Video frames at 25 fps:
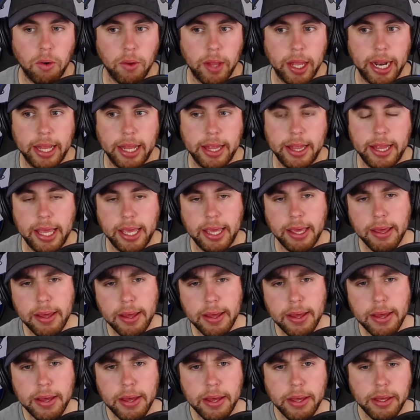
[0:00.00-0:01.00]
And I think
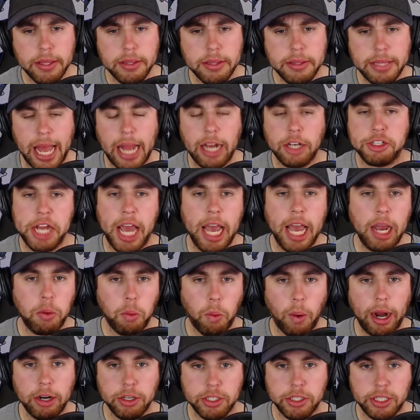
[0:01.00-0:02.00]
that
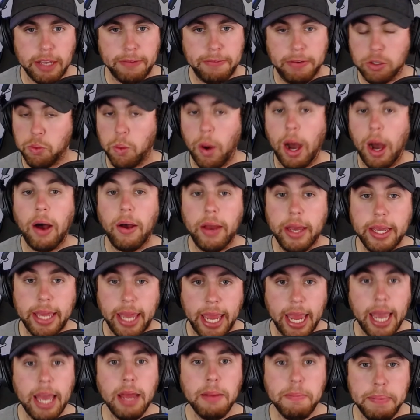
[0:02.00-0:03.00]
Jaguars defense, while it
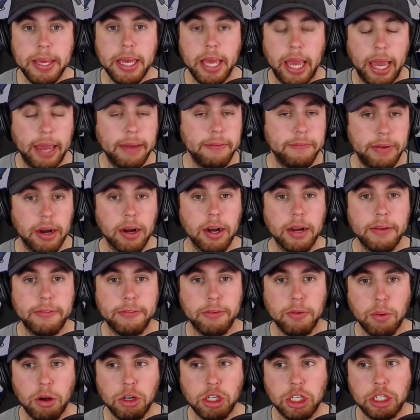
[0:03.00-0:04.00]
can be a very
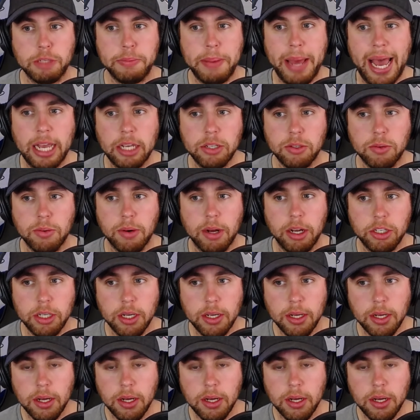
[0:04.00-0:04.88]
ferocious pass rush,